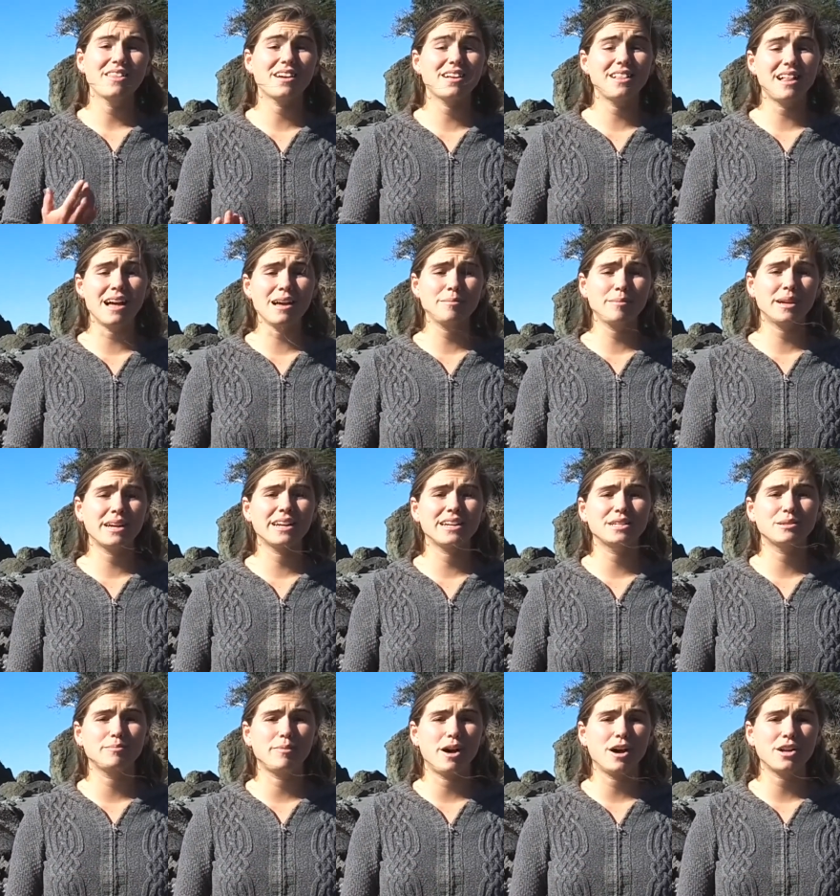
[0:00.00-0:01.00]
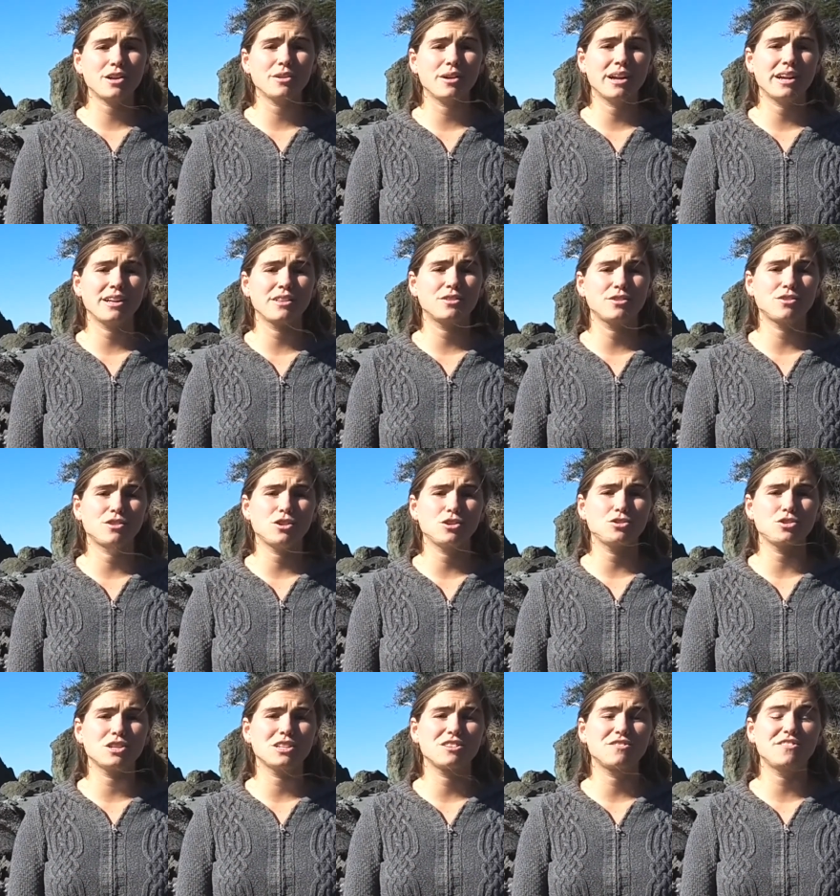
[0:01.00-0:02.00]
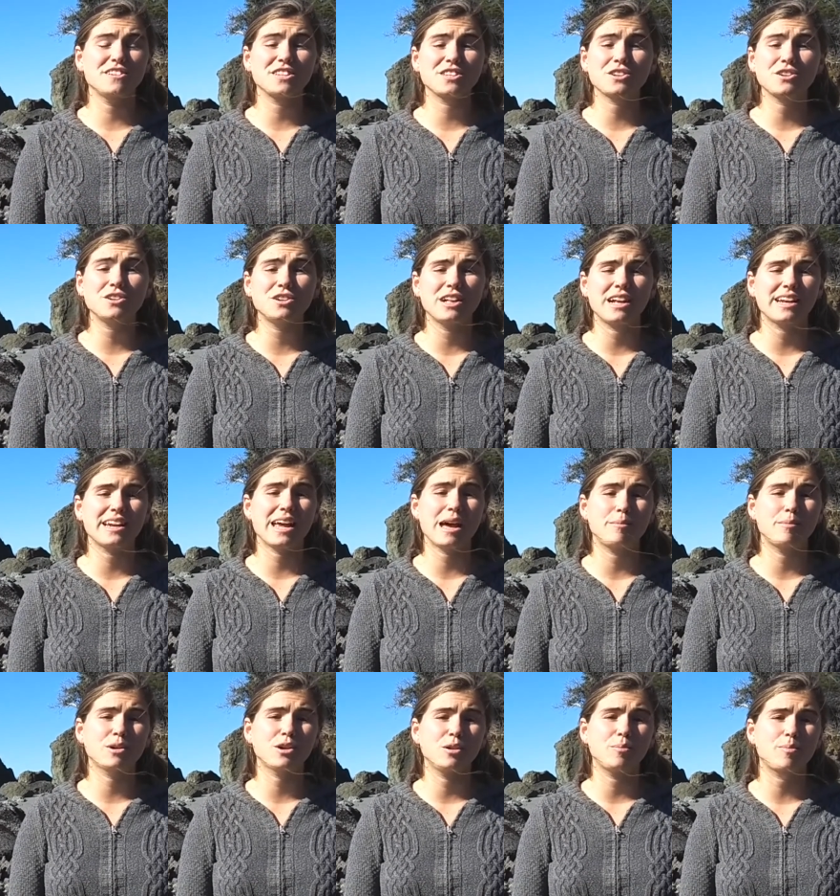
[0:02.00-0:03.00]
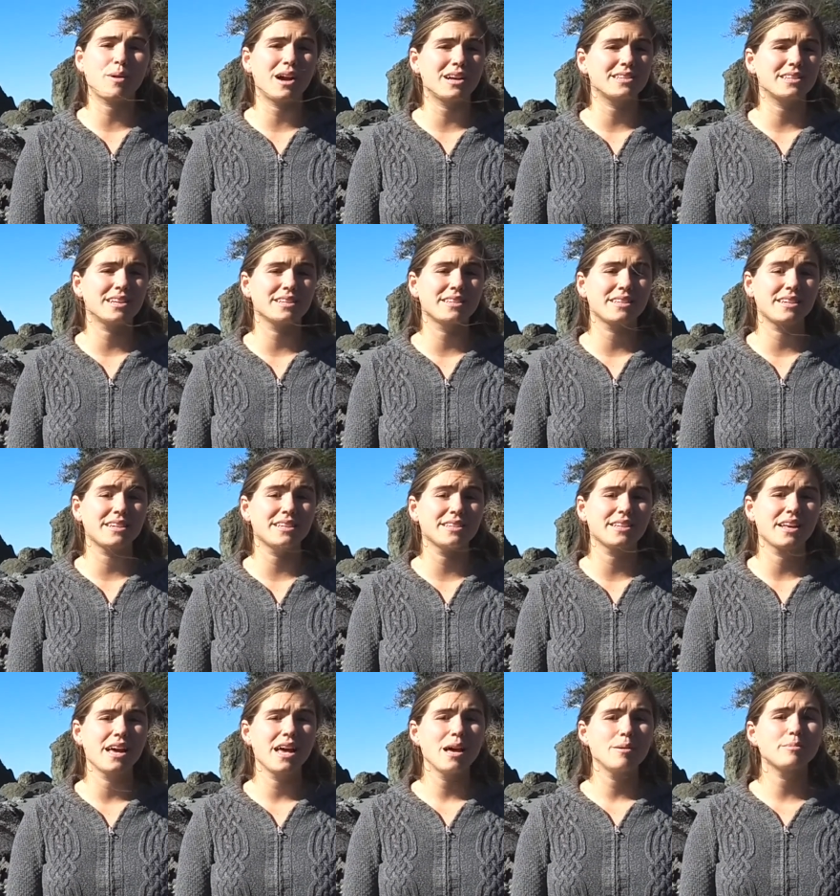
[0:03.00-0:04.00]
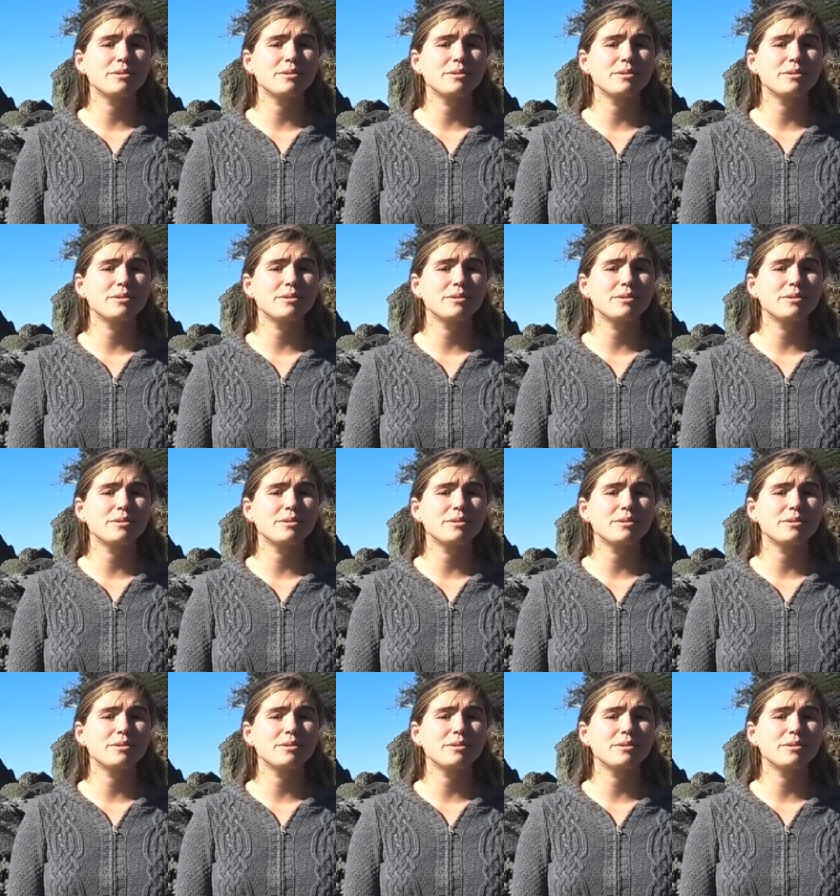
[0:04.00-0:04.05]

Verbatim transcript: The climate is moderated through the ocean's physical and chemical processes,